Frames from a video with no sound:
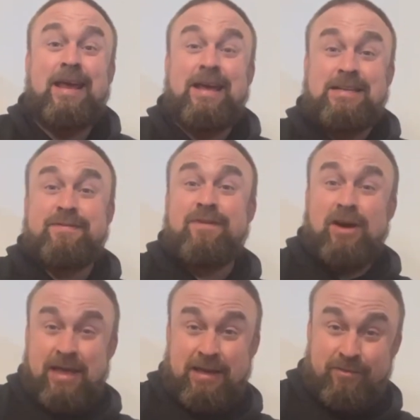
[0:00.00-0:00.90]
It's
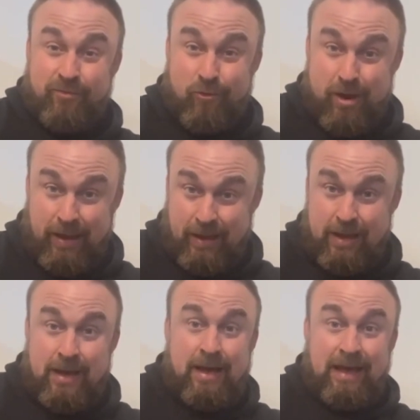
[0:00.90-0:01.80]
fucking free.
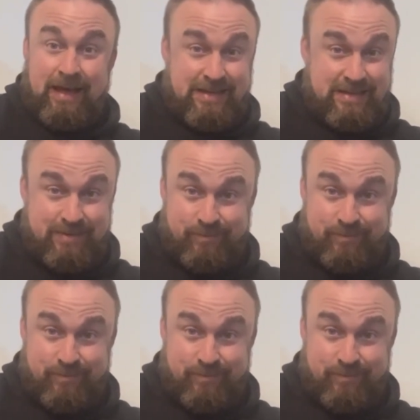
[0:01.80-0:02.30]
It's